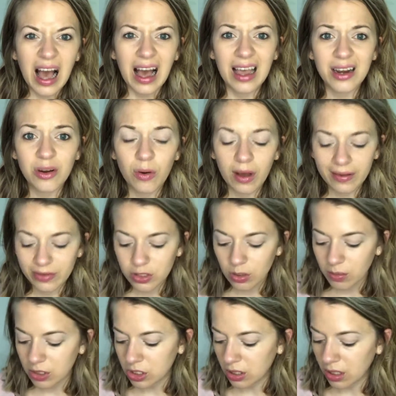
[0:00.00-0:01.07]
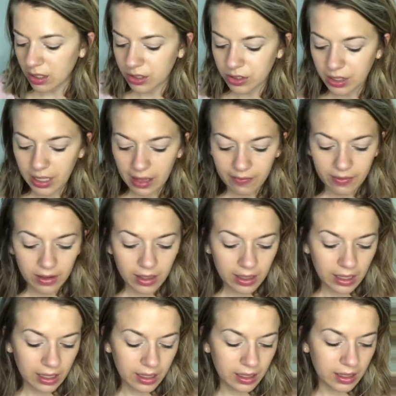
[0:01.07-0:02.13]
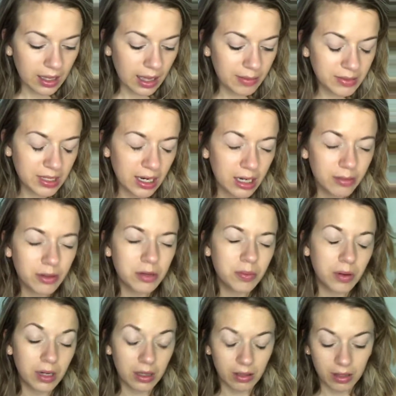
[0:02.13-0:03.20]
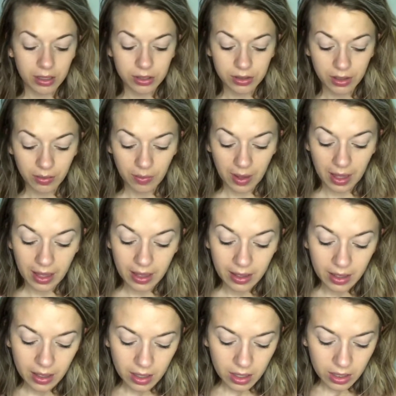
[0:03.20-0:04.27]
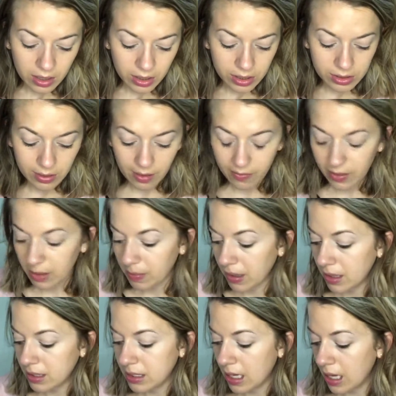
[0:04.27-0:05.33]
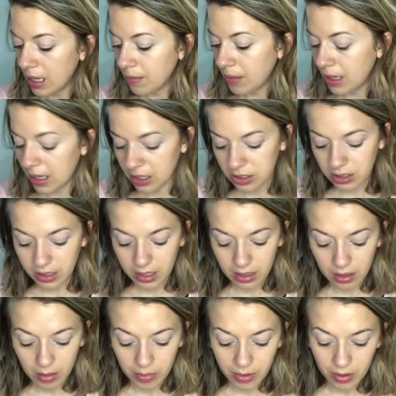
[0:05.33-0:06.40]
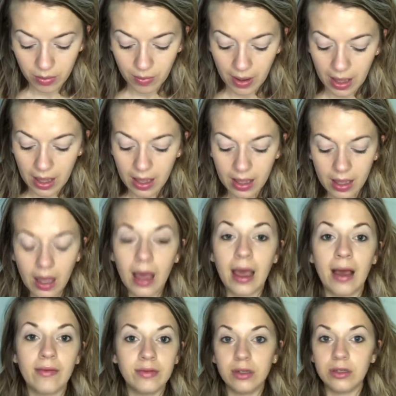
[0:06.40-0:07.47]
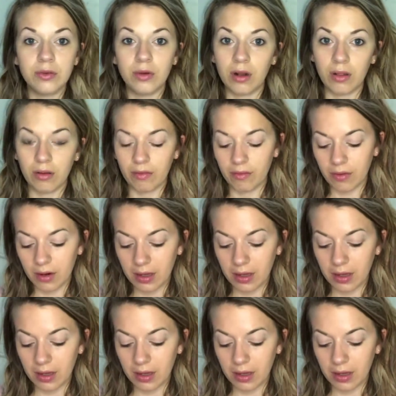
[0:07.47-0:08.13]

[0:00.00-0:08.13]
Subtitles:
I know I have so much laundry. I feel like I'm terrible at putting laundry away. So I feel like by the time I actually get it all put away, I have to do it all over